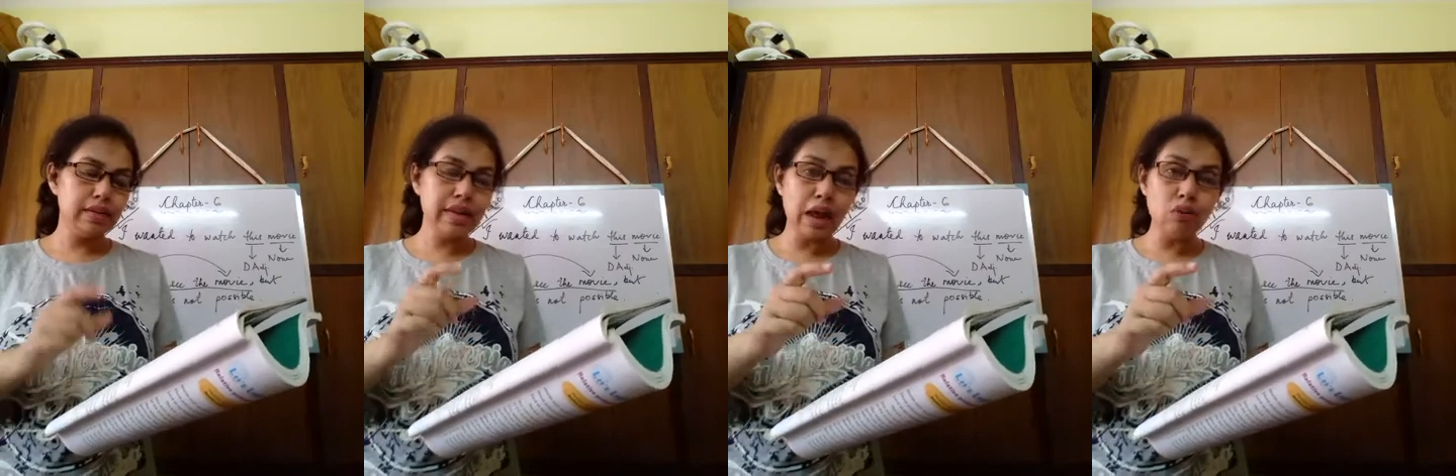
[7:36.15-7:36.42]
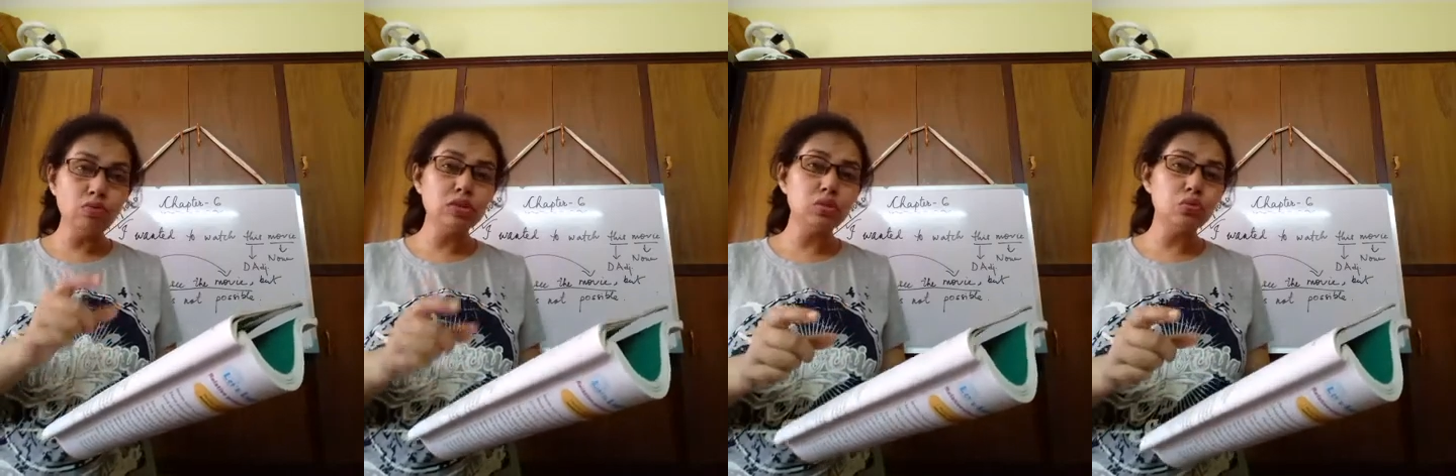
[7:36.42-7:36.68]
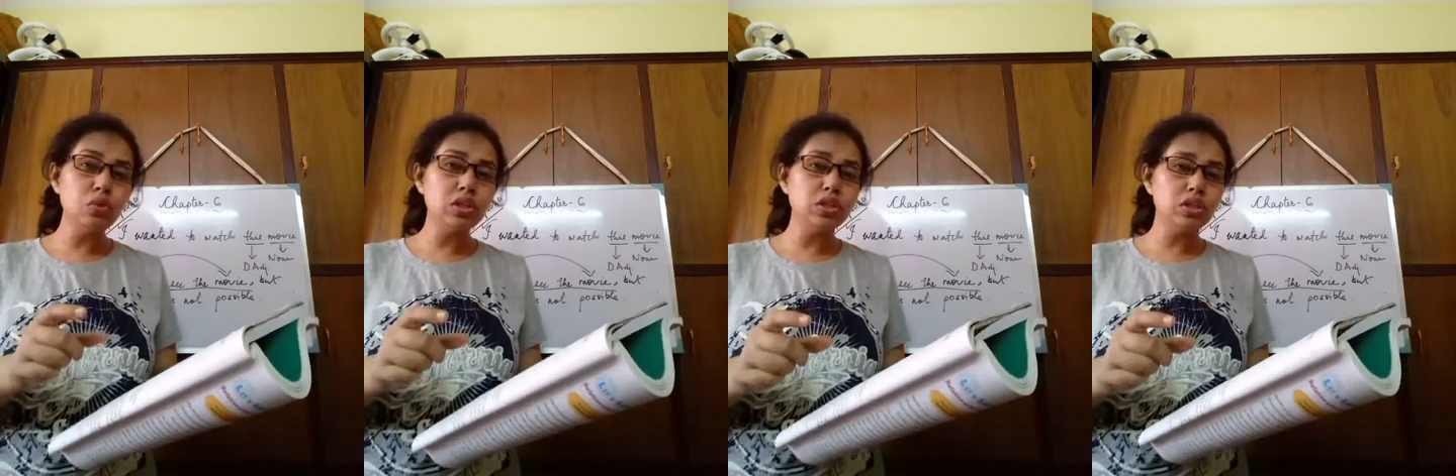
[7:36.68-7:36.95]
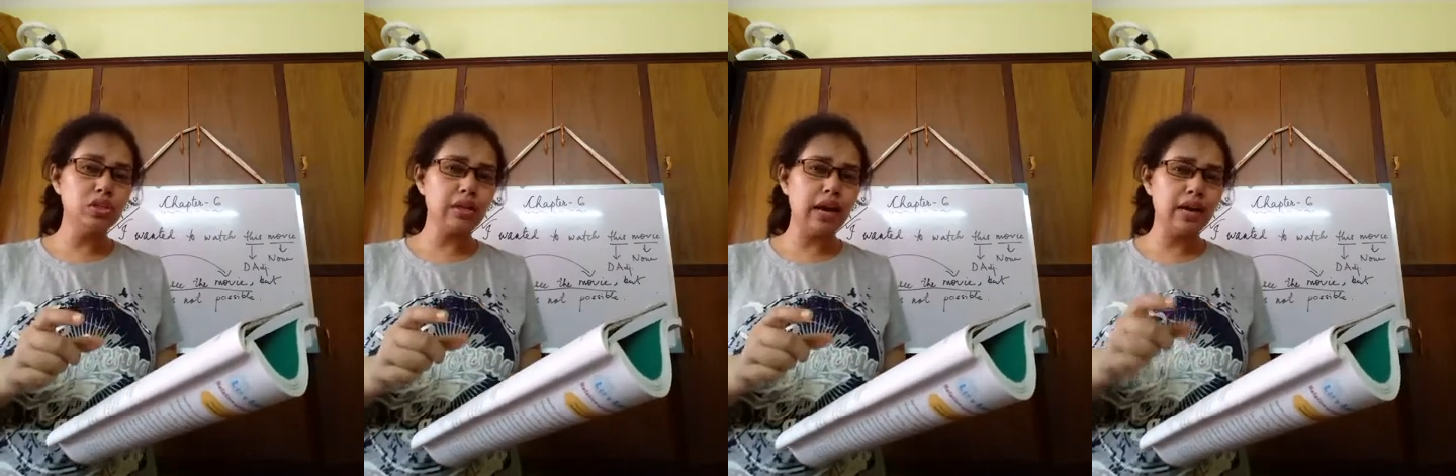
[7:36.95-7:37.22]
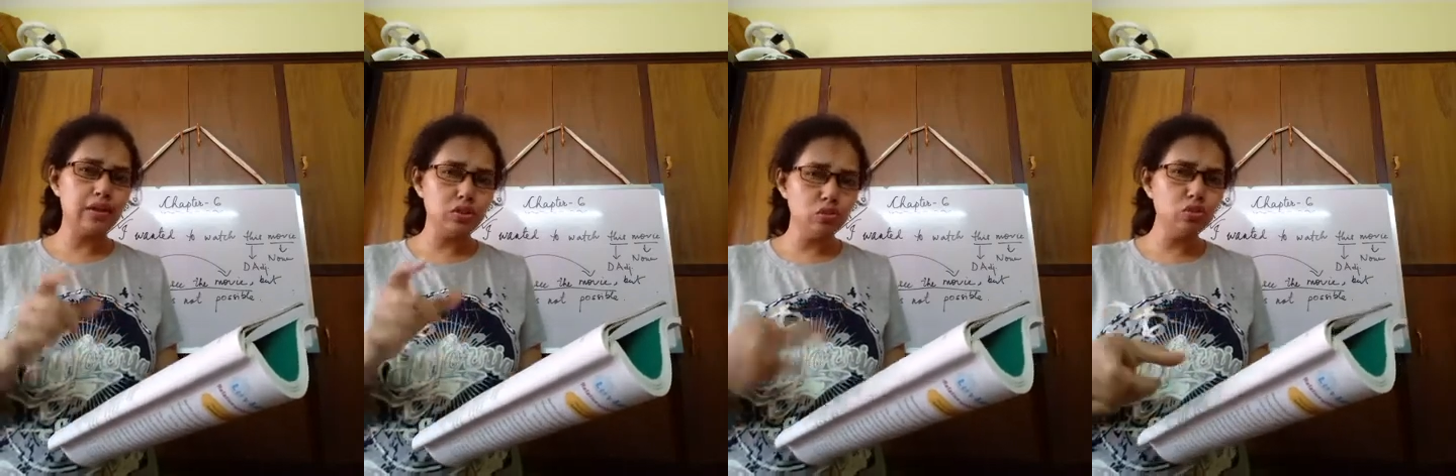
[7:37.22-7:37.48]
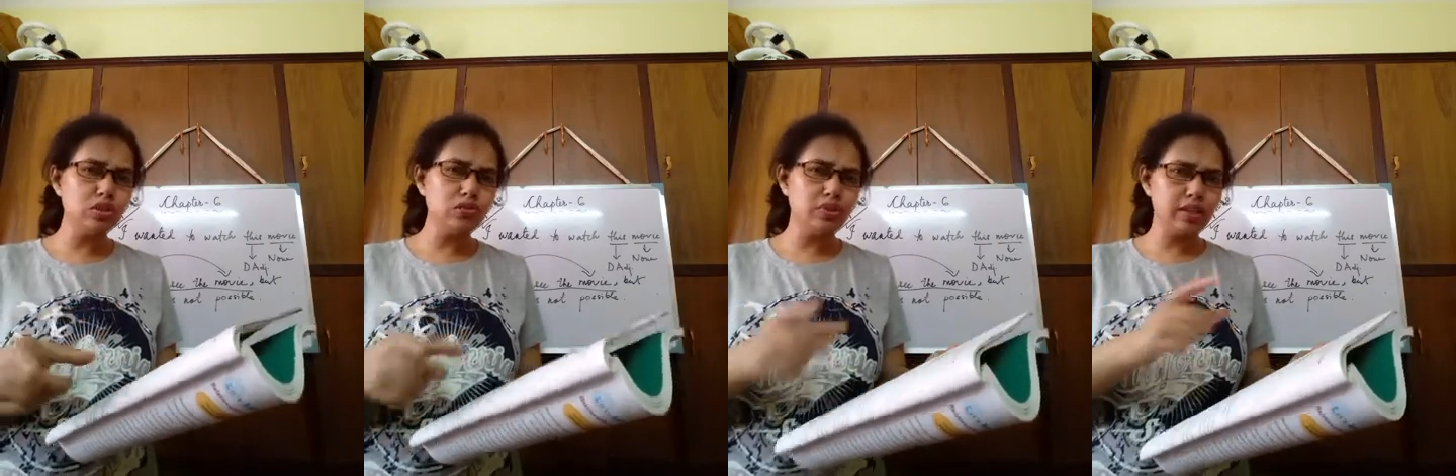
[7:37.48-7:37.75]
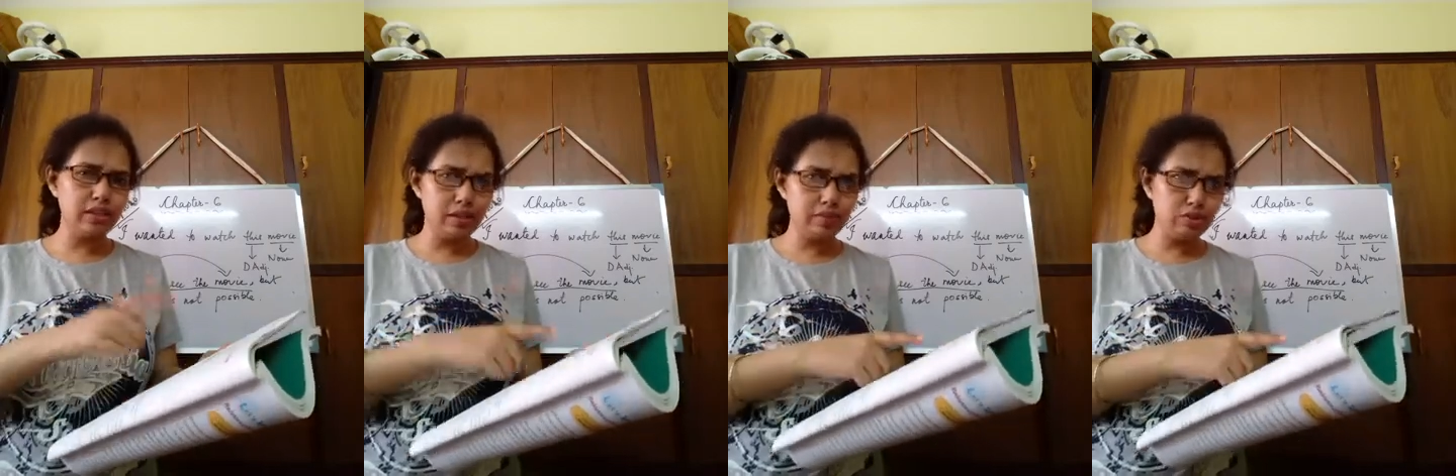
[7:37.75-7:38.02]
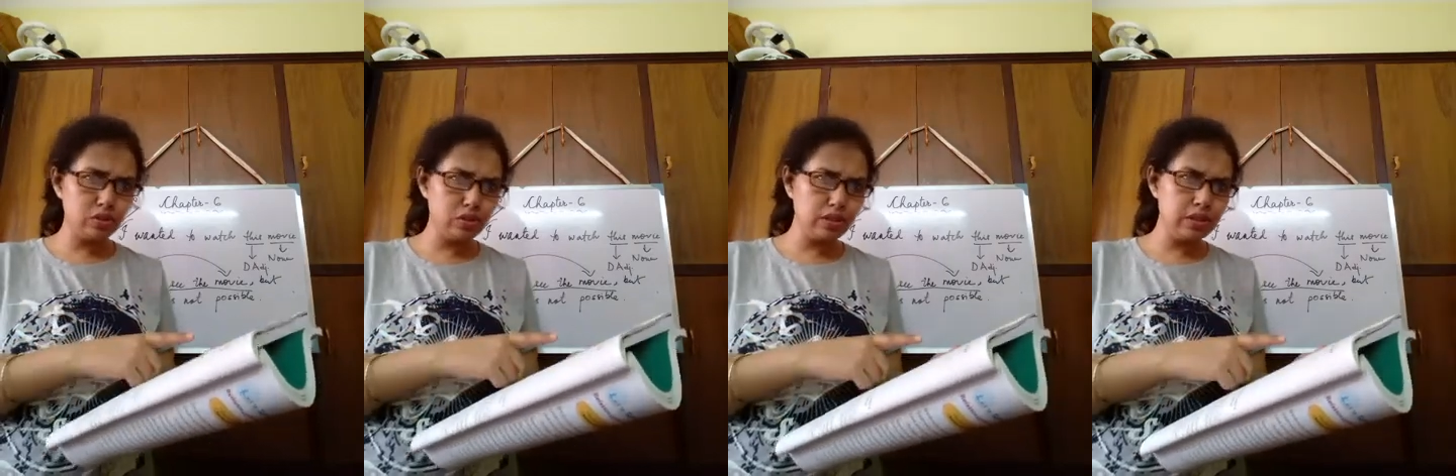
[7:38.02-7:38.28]
nouns which are used for the
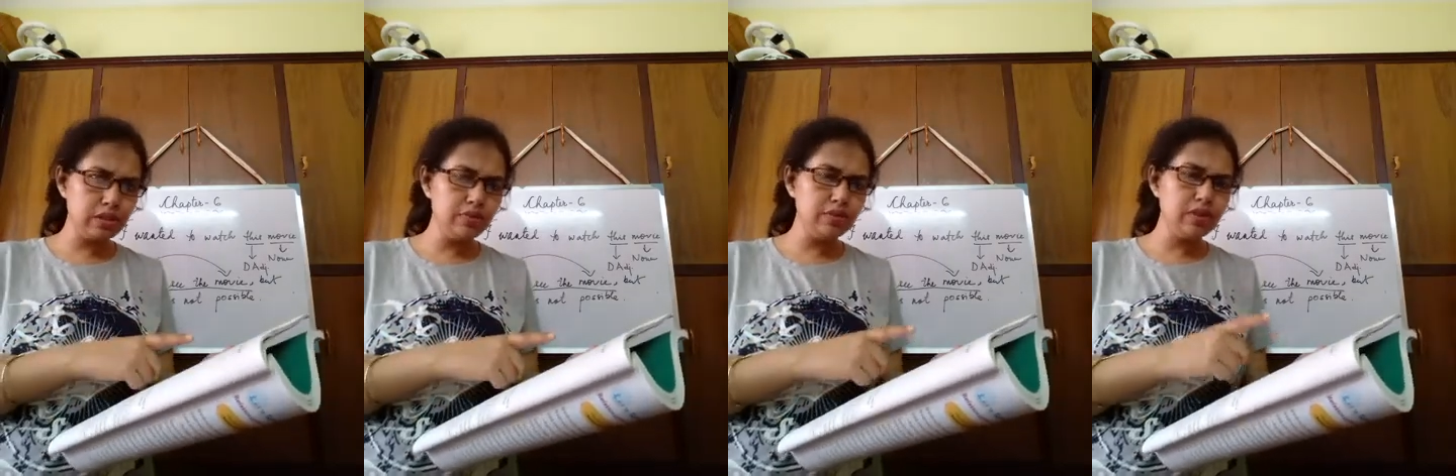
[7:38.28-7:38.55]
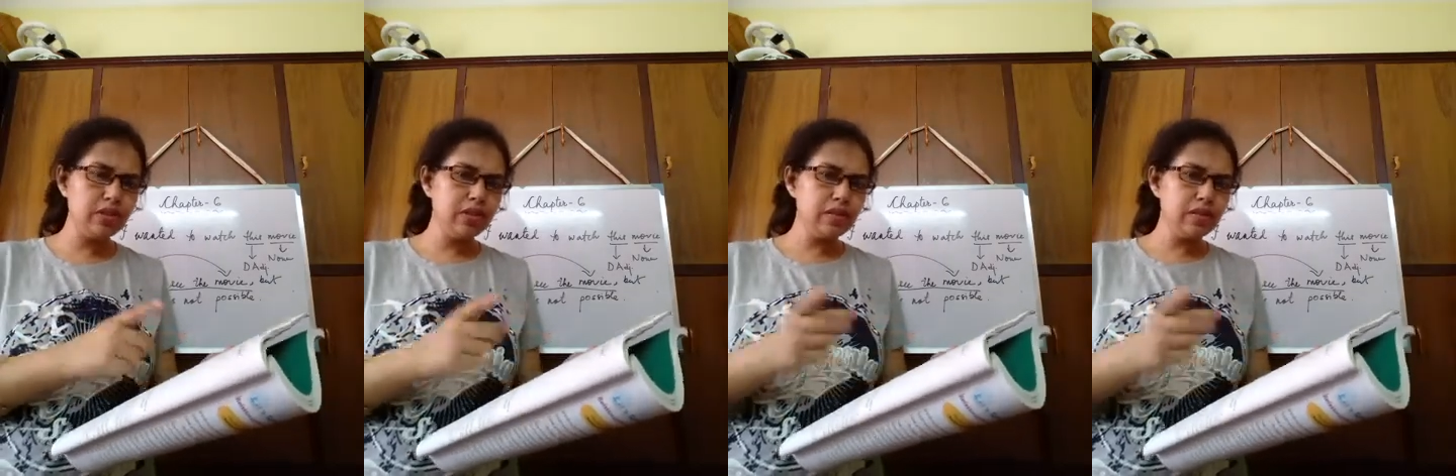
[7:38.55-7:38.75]
demonstrative